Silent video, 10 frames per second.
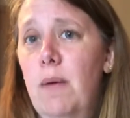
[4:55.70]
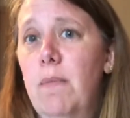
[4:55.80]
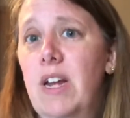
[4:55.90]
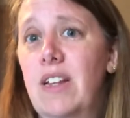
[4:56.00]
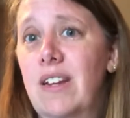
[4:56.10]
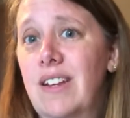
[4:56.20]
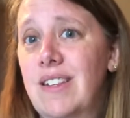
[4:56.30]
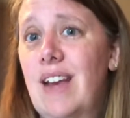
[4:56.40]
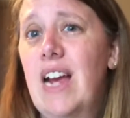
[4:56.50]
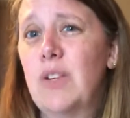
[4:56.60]
in
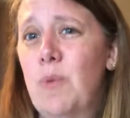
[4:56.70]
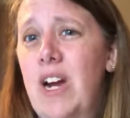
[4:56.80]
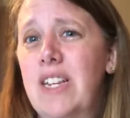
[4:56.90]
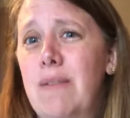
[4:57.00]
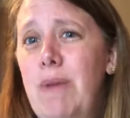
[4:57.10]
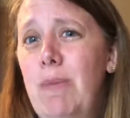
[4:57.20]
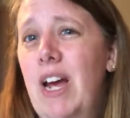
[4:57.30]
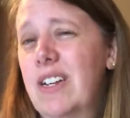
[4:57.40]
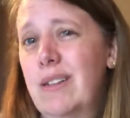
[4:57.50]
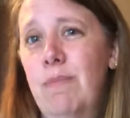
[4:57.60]
size-wise, and maybe that
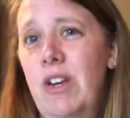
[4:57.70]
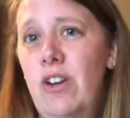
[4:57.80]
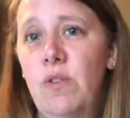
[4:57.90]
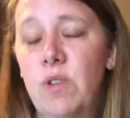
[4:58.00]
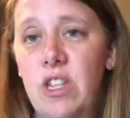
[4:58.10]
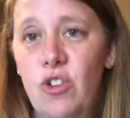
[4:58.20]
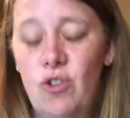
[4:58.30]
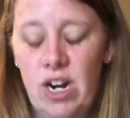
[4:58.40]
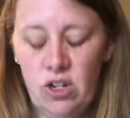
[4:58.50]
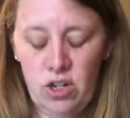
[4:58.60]
has something to do with the
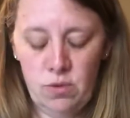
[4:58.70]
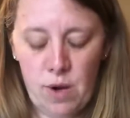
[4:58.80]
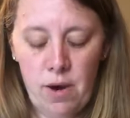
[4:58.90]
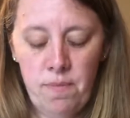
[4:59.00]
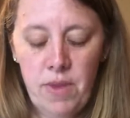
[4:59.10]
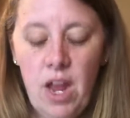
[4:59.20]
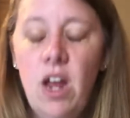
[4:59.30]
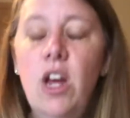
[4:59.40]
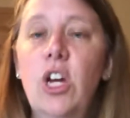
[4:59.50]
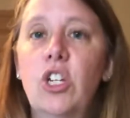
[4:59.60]
stretch as well.
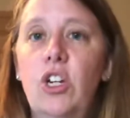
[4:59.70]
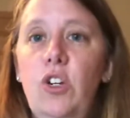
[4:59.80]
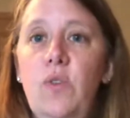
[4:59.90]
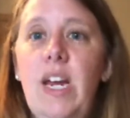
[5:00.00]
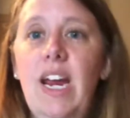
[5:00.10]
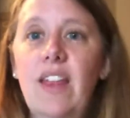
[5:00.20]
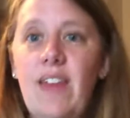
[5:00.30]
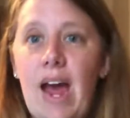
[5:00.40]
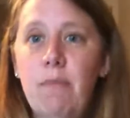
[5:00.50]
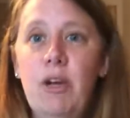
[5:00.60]
So you take
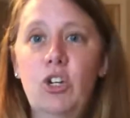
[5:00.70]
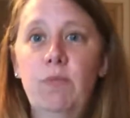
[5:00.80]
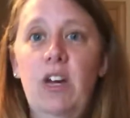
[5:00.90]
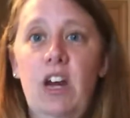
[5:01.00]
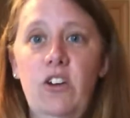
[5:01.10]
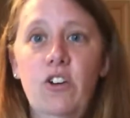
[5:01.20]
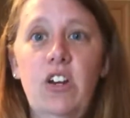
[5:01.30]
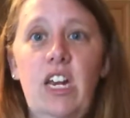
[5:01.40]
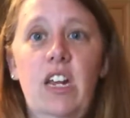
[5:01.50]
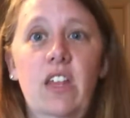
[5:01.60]
that measurement
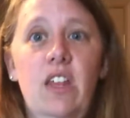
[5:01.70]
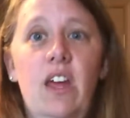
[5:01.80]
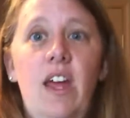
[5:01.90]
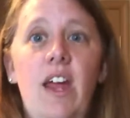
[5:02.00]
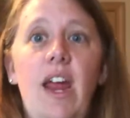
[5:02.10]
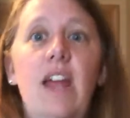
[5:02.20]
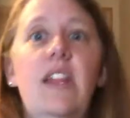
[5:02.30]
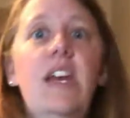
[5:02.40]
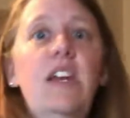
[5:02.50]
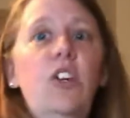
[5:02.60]
underneath, And
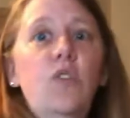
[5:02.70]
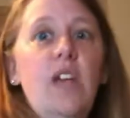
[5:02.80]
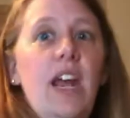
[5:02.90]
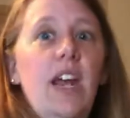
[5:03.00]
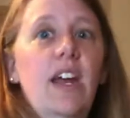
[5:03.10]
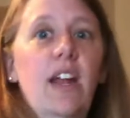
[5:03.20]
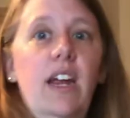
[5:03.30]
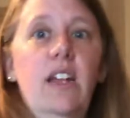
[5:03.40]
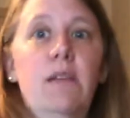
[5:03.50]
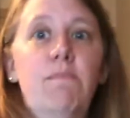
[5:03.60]
then you take it like
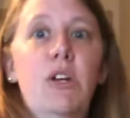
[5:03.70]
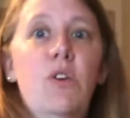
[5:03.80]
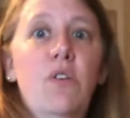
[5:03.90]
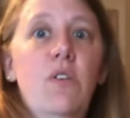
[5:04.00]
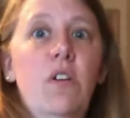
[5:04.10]
in the middle,